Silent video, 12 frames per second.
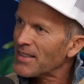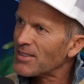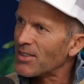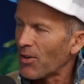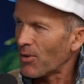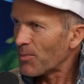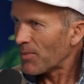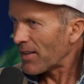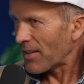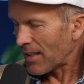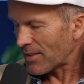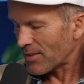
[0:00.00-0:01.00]
So
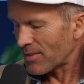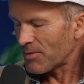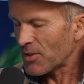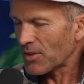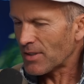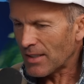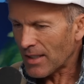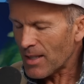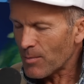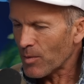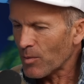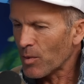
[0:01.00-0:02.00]
that's just in
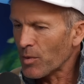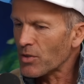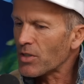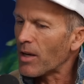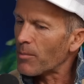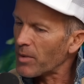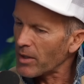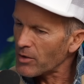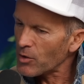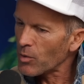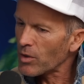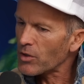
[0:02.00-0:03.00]
keeping with what you shared. But I
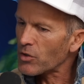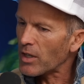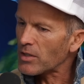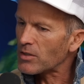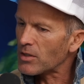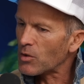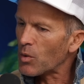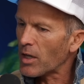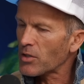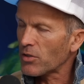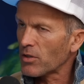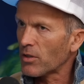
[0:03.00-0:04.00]
do want to address the
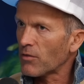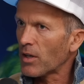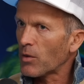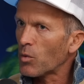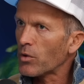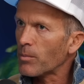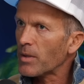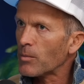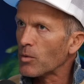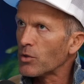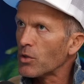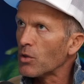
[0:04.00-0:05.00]
question of like, what do
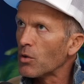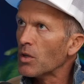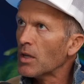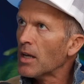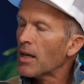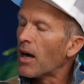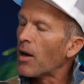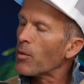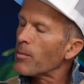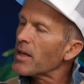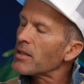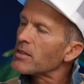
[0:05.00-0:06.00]
people do? I
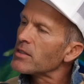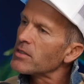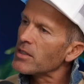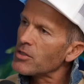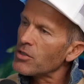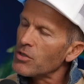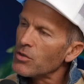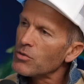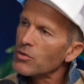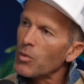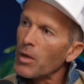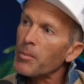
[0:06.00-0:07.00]
would make the distinction
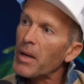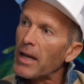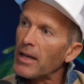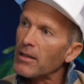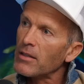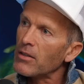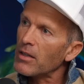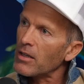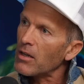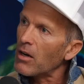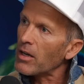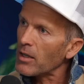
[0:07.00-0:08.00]
use the word pain, and they
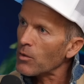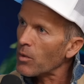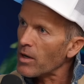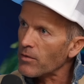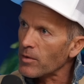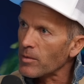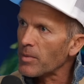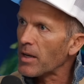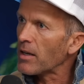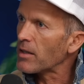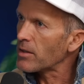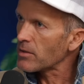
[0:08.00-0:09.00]
can't get away from the
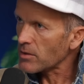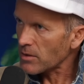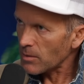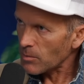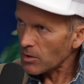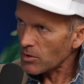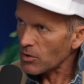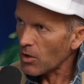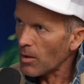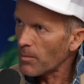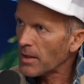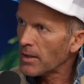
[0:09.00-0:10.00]
pain. It doesn't seem to
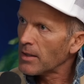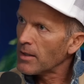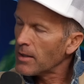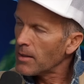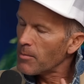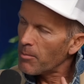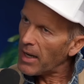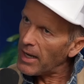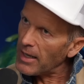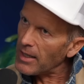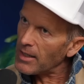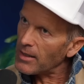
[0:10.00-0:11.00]
stop. Mm-hmm.
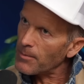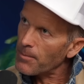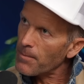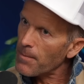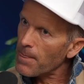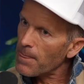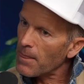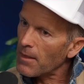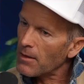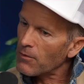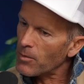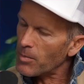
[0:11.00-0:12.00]
Pain,
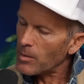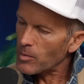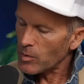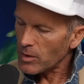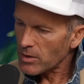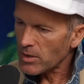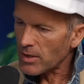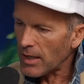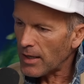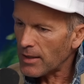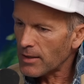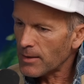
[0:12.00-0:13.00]
for people who
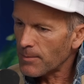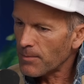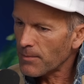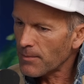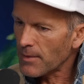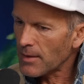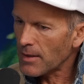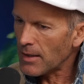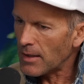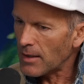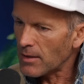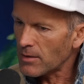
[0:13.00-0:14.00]
understand,
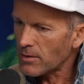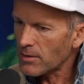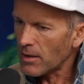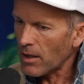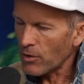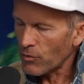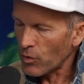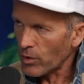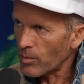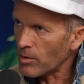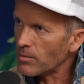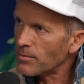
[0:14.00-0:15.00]
is
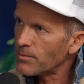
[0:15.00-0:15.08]
unavoidable.